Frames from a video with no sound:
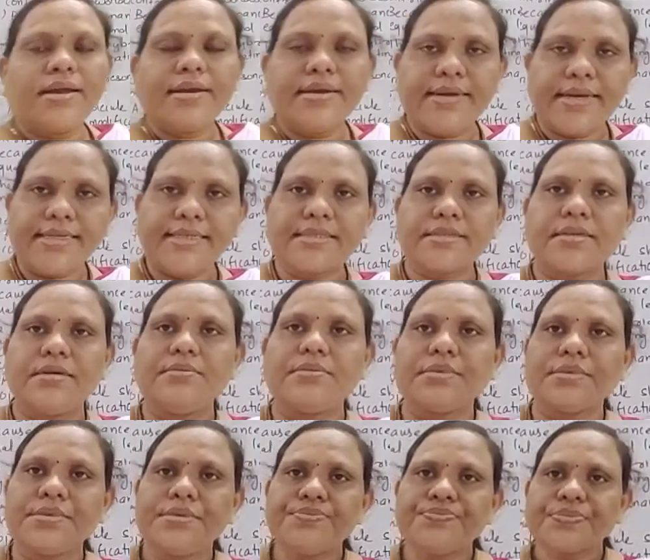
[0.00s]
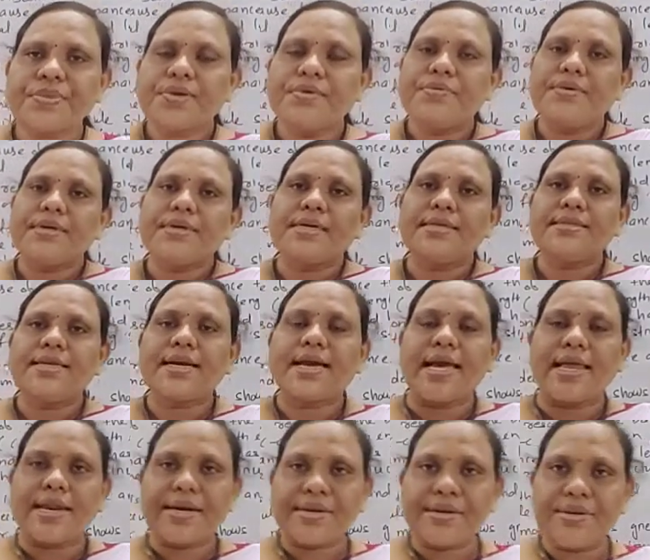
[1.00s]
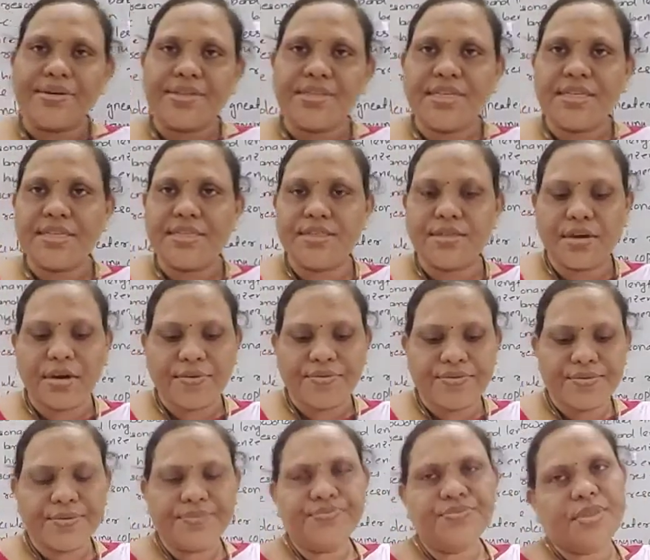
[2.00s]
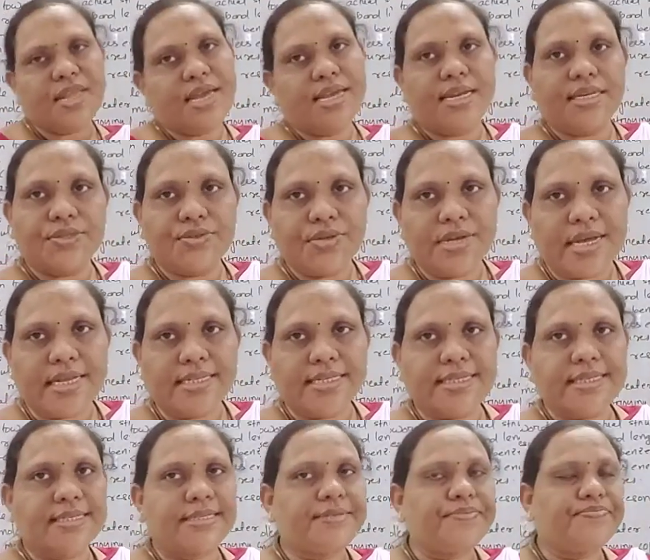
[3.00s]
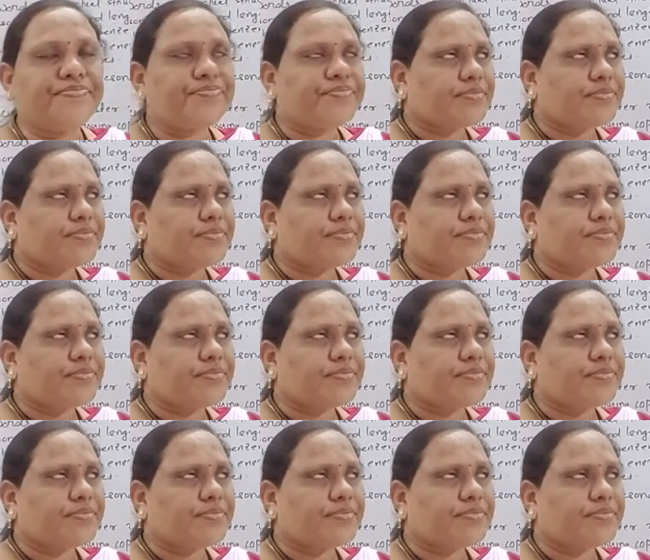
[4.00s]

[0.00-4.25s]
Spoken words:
Next, come to what are the characteristics of resonance.